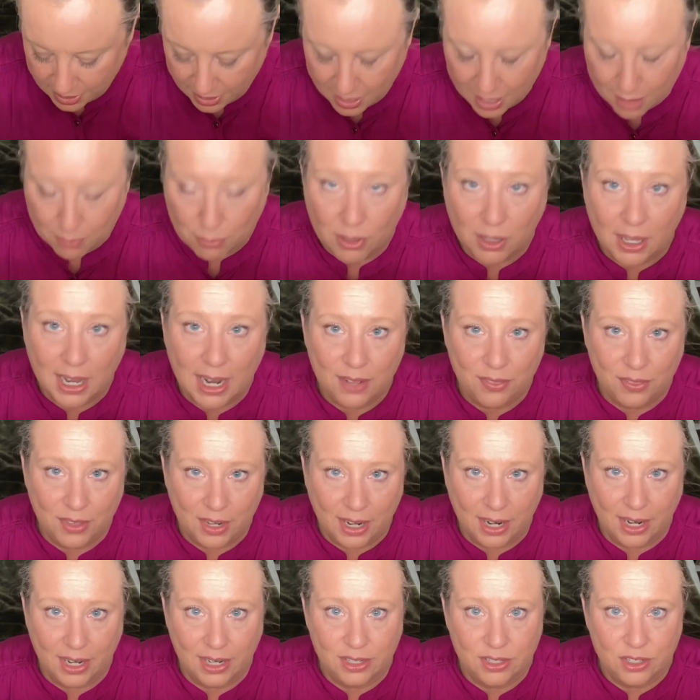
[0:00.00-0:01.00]
I'm glad that
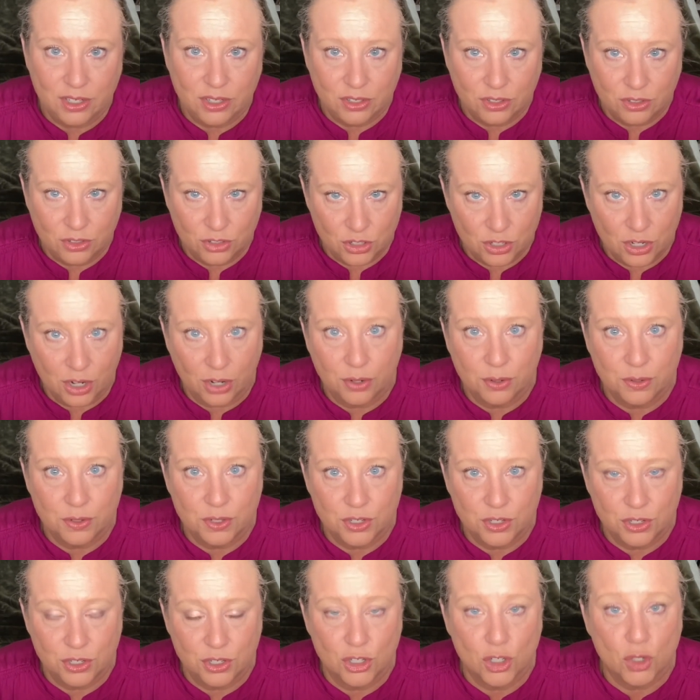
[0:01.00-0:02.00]
I
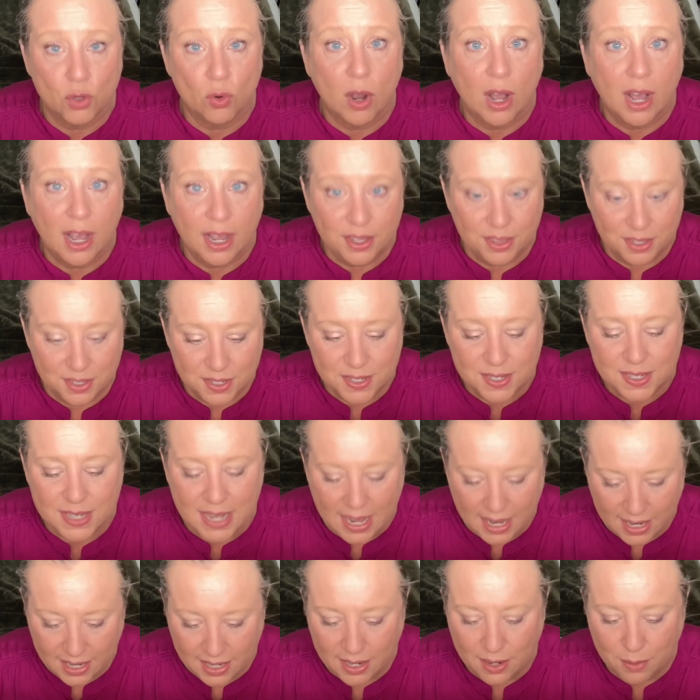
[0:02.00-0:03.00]
chose to try the
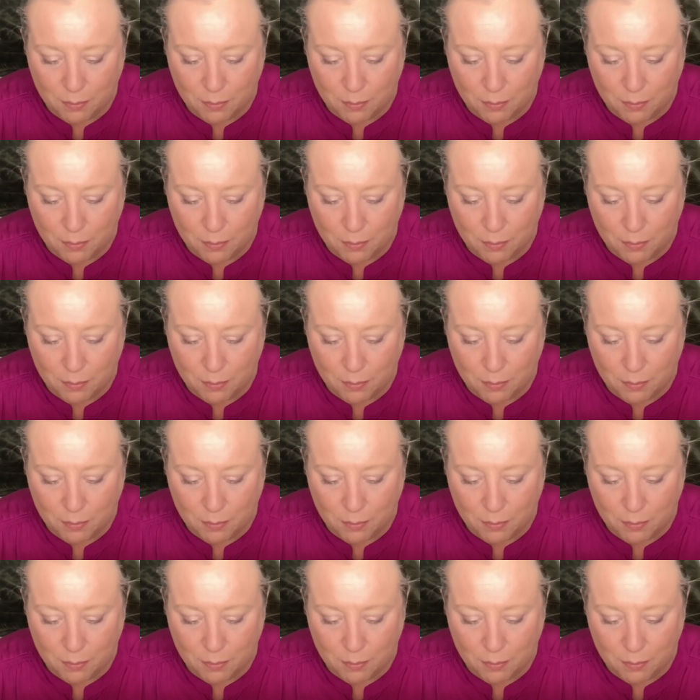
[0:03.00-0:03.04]
Say